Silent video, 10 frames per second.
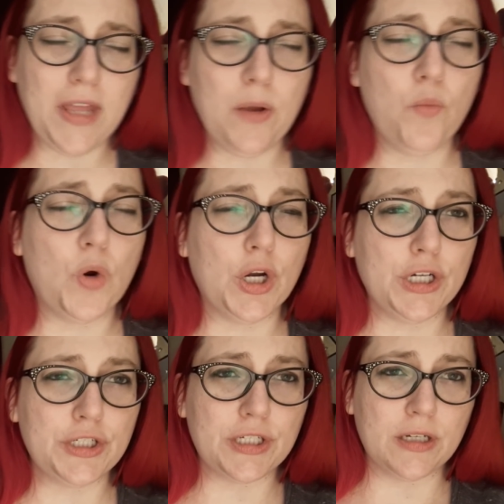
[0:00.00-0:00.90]
they
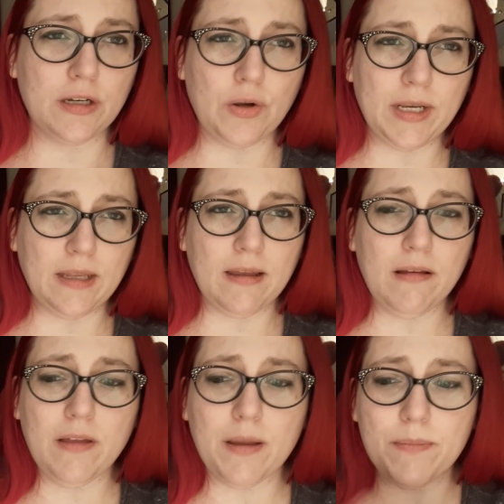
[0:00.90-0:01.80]
weren't going to kill
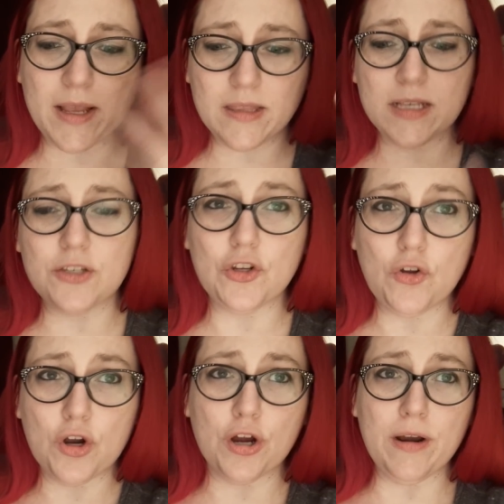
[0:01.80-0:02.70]
him, like, they
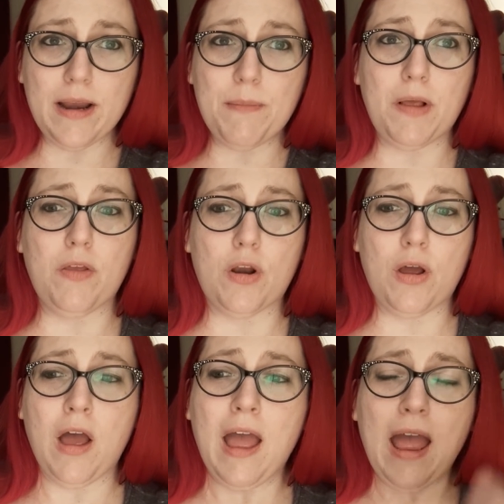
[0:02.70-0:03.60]
still hurt him a
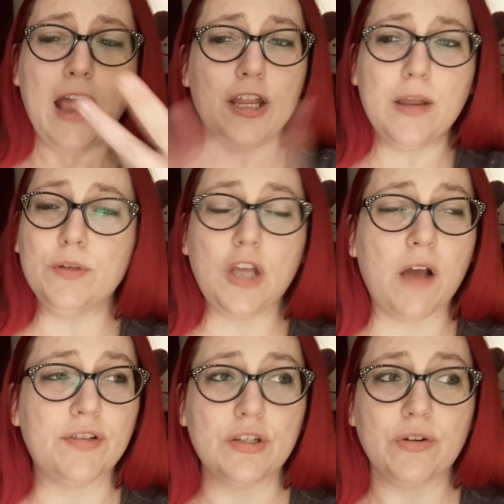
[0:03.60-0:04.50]
little. It was
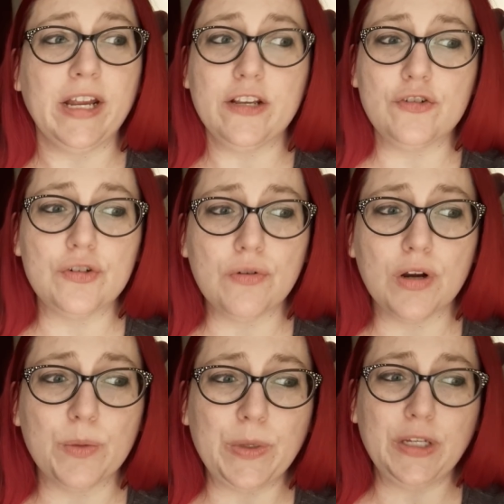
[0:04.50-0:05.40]
off screen,
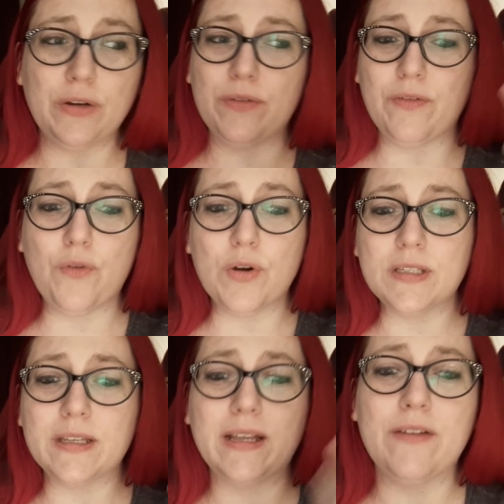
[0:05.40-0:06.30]
sure, but, you know, of course
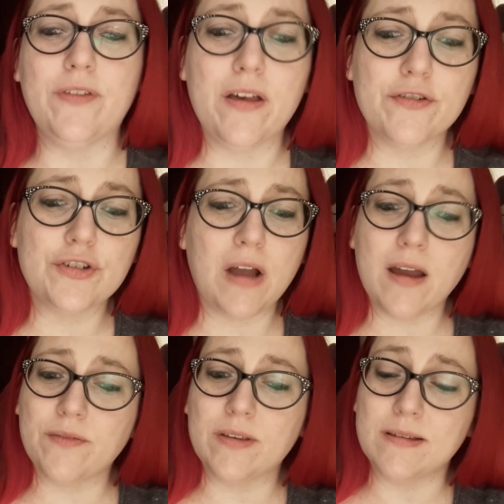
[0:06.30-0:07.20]
they give the other
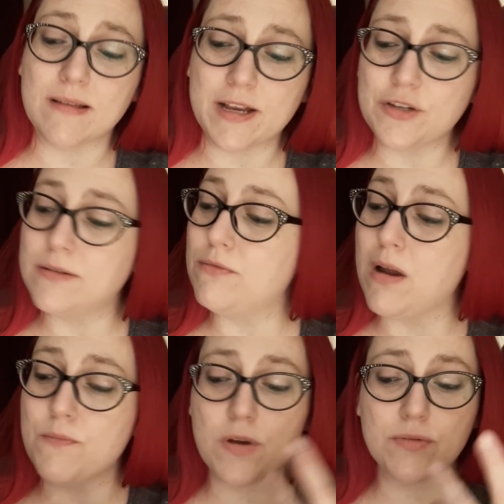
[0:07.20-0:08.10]
shot of the Salacious
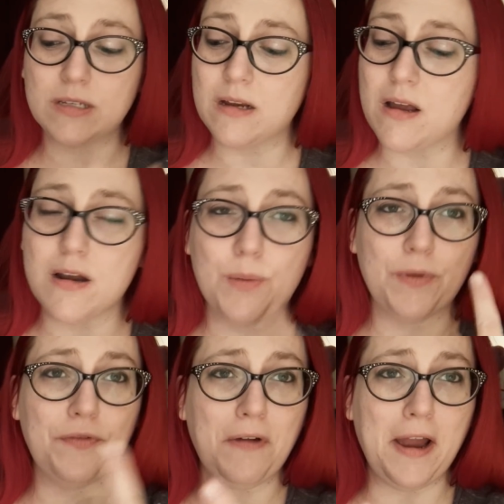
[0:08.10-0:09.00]
Crumb roasting on an
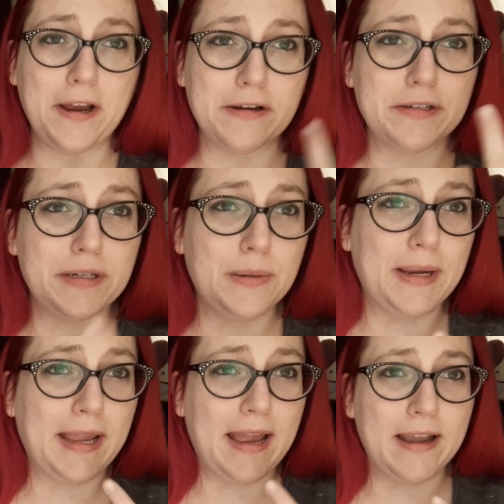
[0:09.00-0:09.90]
open fire too
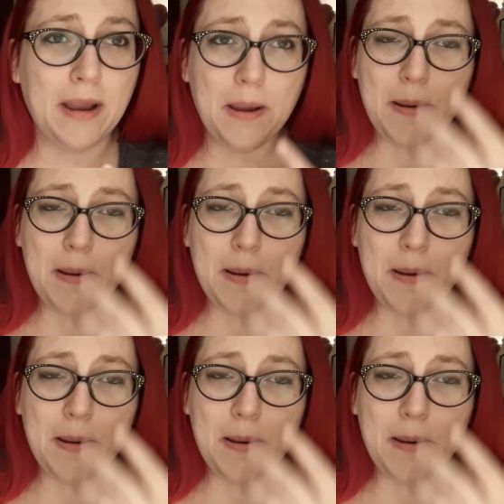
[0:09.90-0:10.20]
again.